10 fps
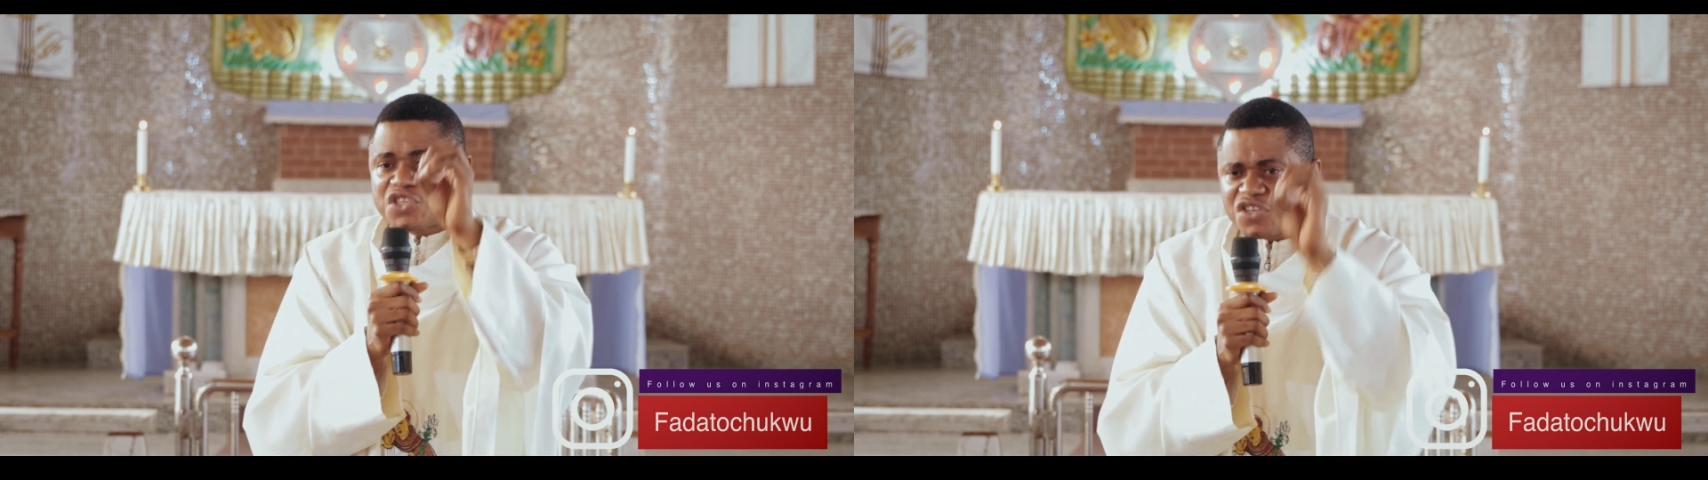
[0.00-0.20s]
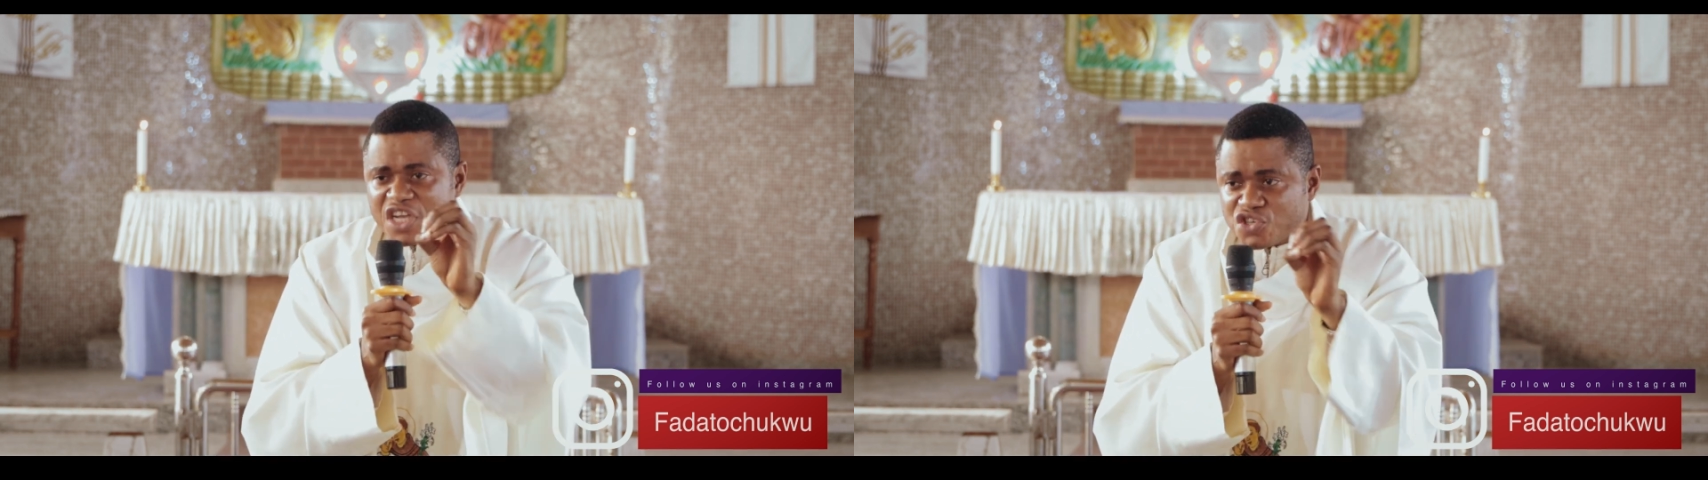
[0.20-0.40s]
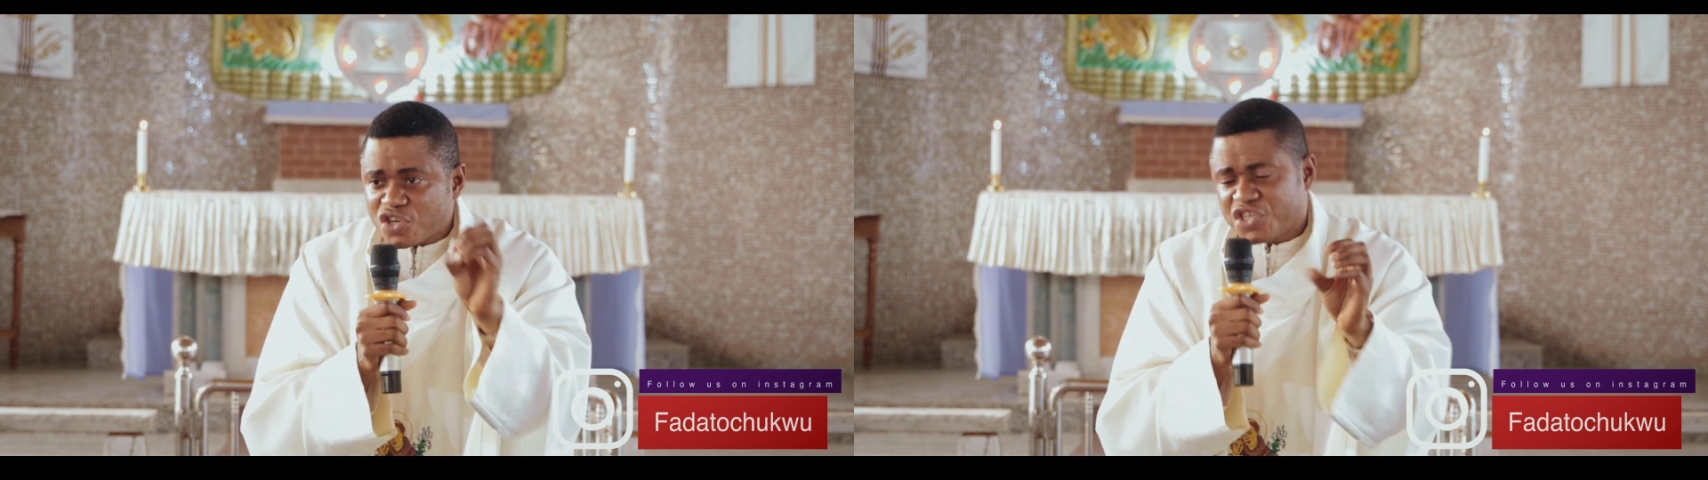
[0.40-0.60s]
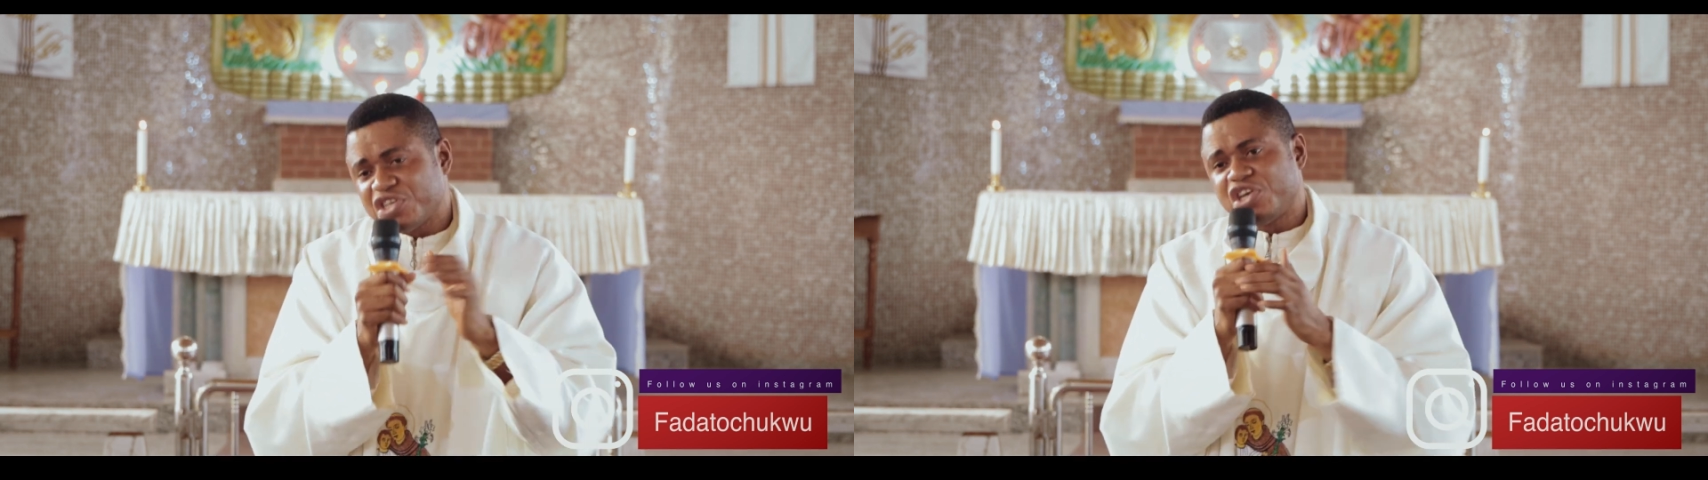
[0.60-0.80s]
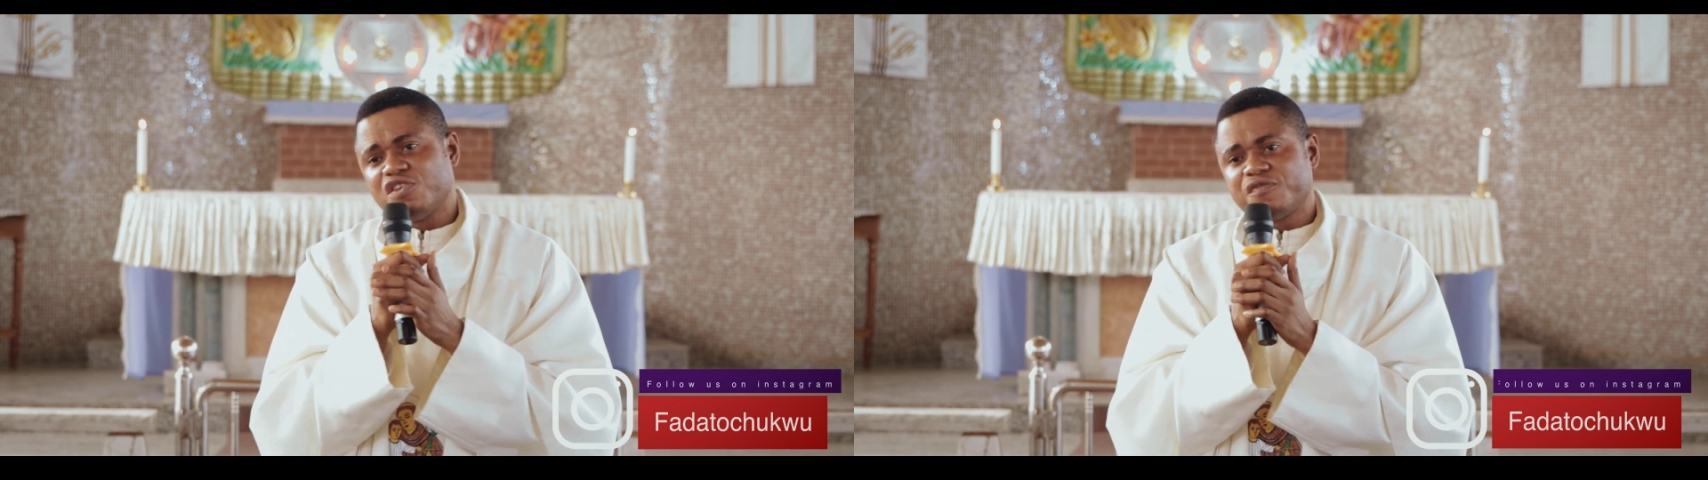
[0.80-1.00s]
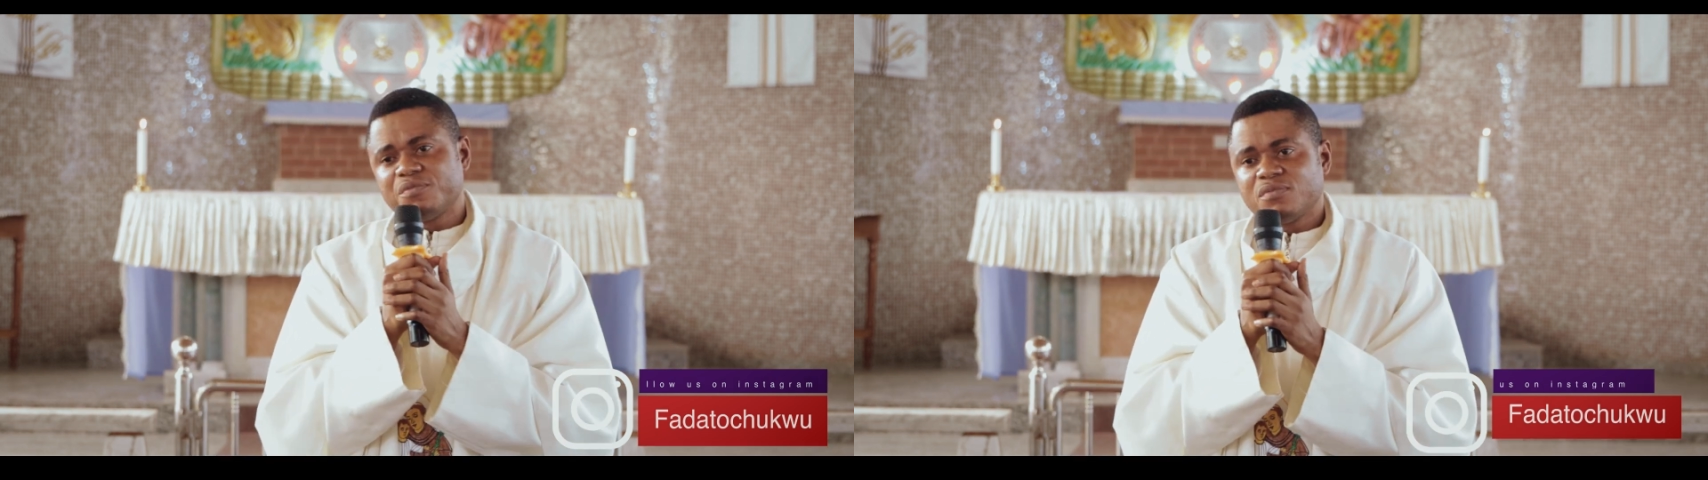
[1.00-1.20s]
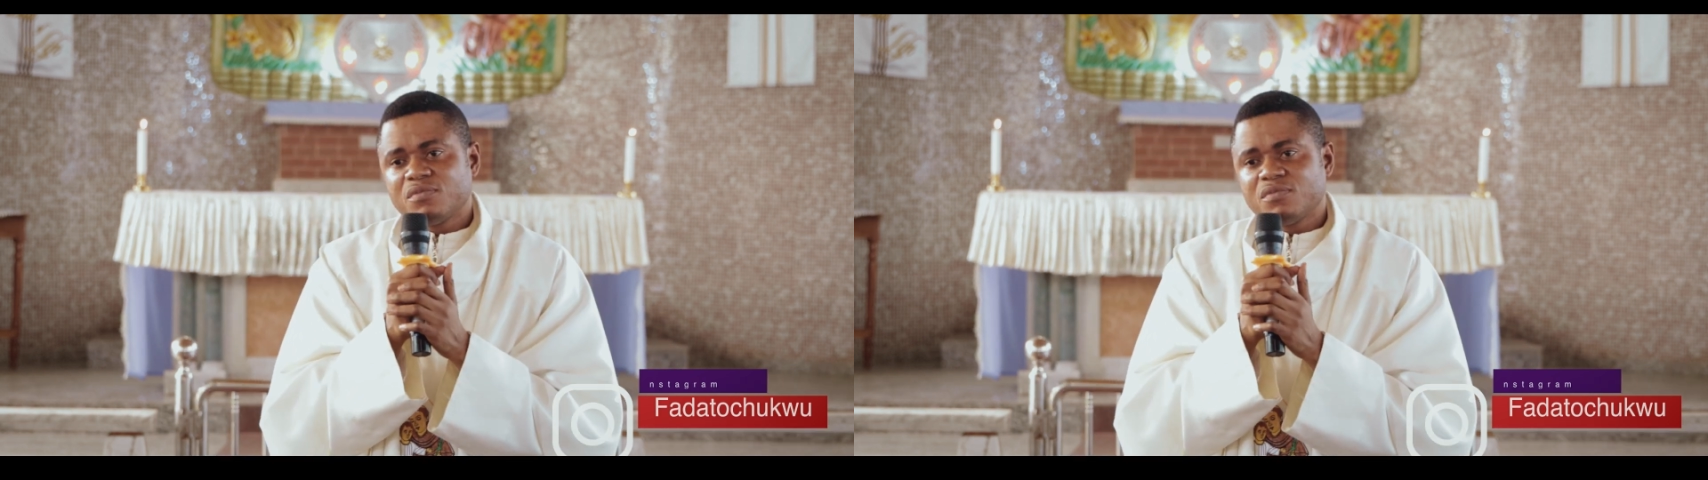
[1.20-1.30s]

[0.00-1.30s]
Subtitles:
the suggestions she gave,